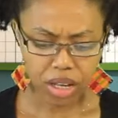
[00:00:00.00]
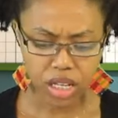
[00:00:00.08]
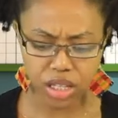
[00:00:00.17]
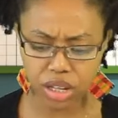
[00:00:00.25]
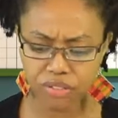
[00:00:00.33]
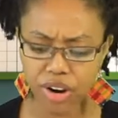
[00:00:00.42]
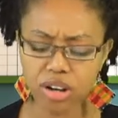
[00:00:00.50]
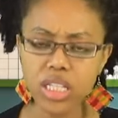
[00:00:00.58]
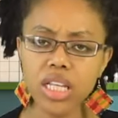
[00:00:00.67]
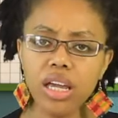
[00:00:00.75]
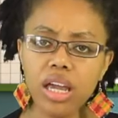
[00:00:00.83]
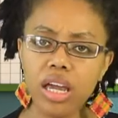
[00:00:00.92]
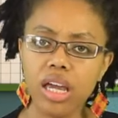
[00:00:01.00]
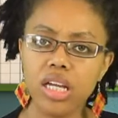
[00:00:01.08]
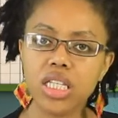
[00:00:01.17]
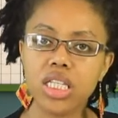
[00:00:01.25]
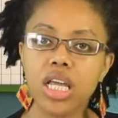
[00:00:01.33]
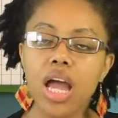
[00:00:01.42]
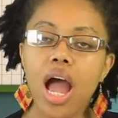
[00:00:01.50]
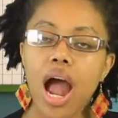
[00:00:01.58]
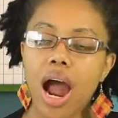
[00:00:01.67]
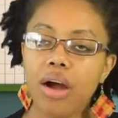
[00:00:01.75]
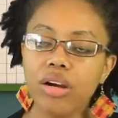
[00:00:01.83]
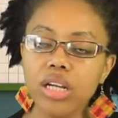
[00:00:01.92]
So the first thing is
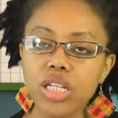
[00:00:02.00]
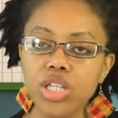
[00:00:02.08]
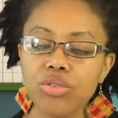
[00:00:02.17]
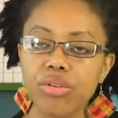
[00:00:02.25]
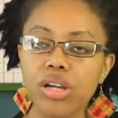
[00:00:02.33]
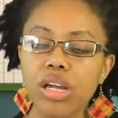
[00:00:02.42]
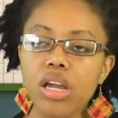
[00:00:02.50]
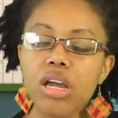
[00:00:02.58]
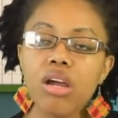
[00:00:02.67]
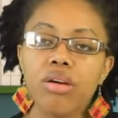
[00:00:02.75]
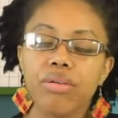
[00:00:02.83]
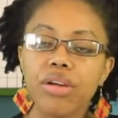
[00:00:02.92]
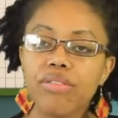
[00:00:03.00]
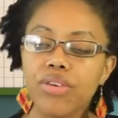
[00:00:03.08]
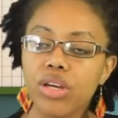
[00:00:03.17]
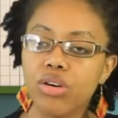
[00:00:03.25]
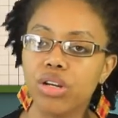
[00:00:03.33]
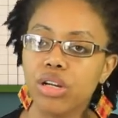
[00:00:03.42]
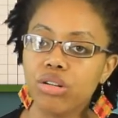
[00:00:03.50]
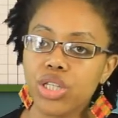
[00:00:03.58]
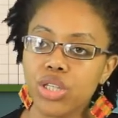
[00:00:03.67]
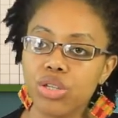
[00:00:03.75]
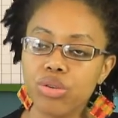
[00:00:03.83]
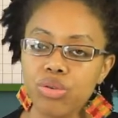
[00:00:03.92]
Our History Revealed Year
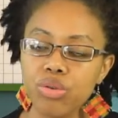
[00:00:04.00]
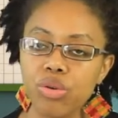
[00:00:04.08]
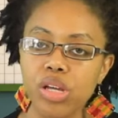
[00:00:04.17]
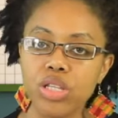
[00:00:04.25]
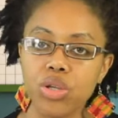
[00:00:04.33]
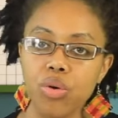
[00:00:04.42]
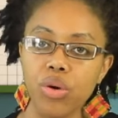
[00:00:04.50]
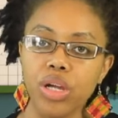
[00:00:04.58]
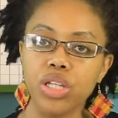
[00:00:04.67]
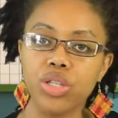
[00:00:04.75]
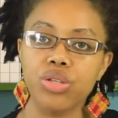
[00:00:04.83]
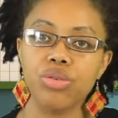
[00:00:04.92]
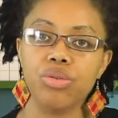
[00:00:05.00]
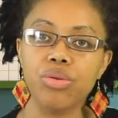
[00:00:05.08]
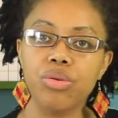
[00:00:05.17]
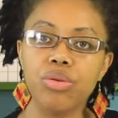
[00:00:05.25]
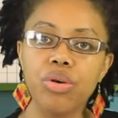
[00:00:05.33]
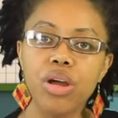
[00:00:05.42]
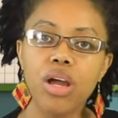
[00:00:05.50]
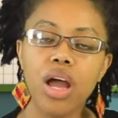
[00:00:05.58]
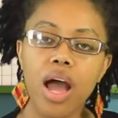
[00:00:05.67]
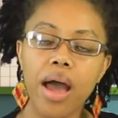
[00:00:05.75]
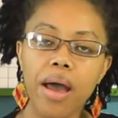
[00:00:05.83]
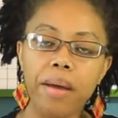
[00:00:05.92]
two is going to
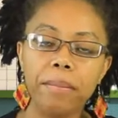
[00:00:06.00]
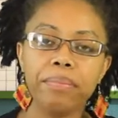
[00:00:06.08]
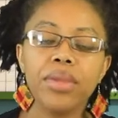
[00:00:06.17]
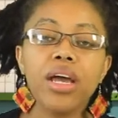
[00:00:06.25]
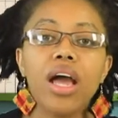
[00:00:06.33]
um,